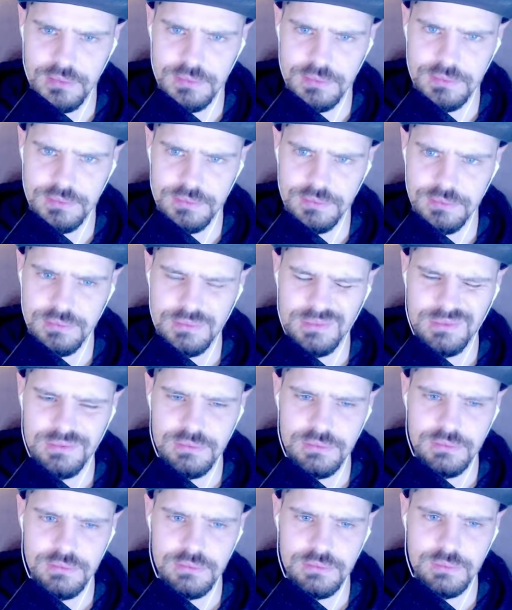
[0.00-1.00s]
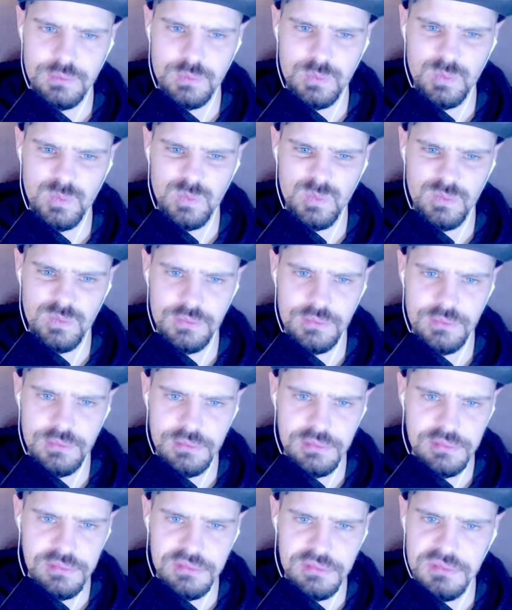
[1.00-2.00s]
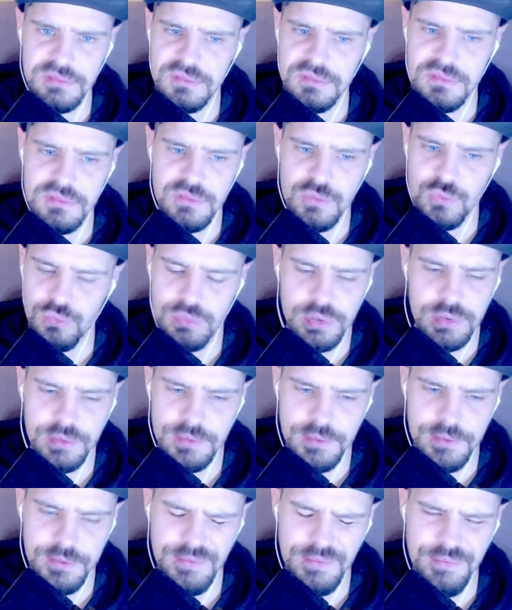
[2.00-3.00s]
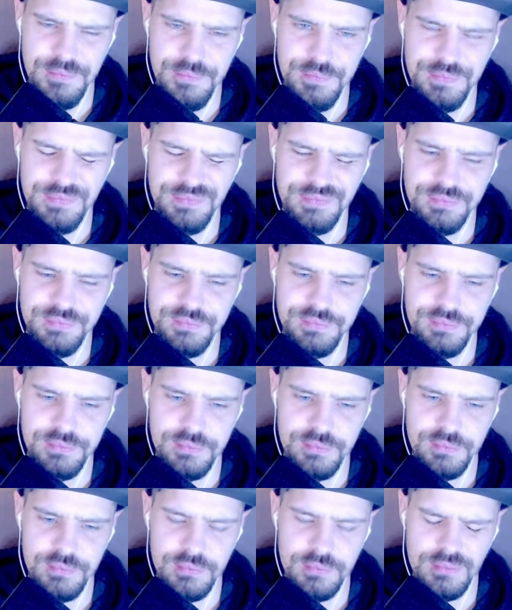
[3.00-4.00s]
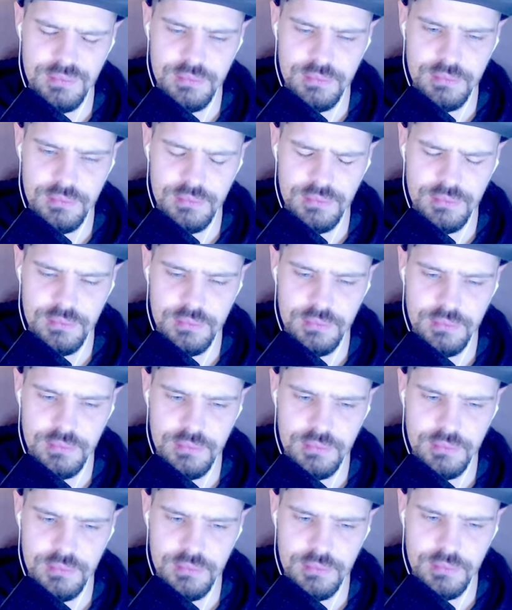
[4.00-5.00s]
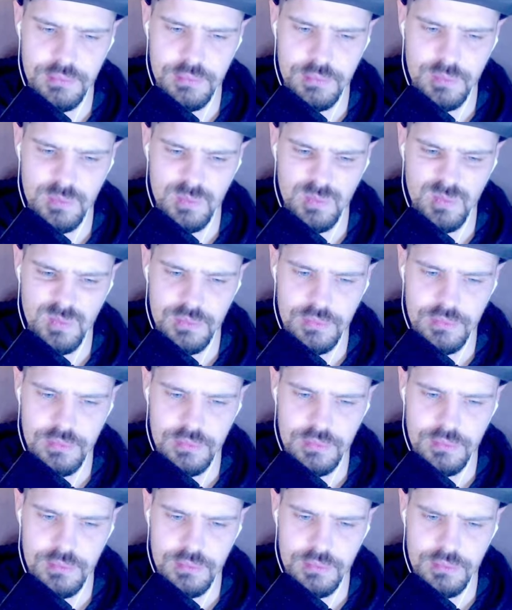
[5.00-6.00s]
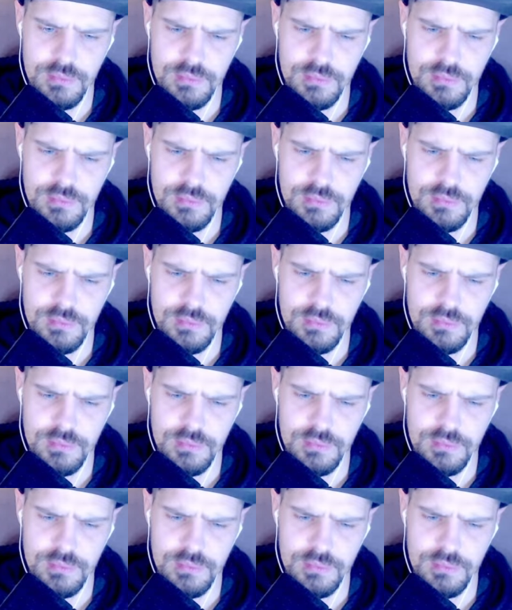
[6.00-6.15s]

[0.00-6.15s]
The person shown says nothing.